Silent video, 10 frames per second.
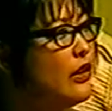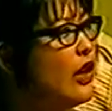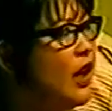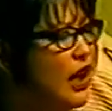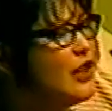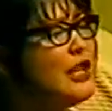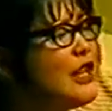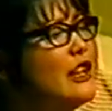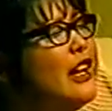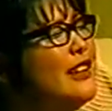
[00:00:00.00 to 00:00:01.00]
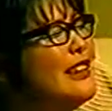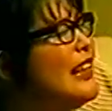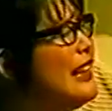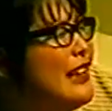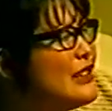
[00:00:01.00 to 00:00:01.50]
Oh, no. We
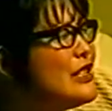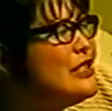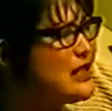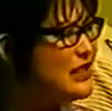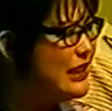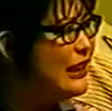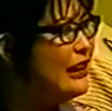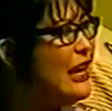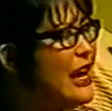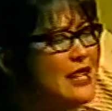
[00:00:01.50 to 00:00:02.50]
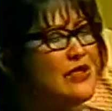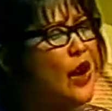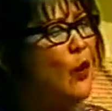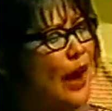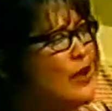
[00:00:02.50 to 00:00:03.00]
are not the Jewishy here. Esther,
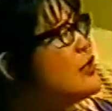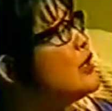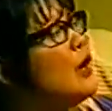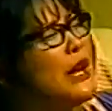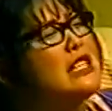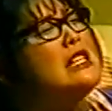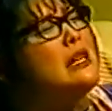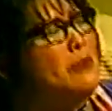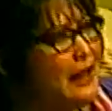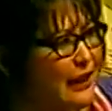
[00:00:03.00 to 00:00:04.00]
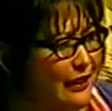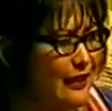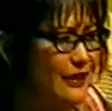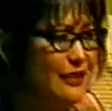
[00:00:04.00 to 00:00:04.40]
why don't you go watch a TV?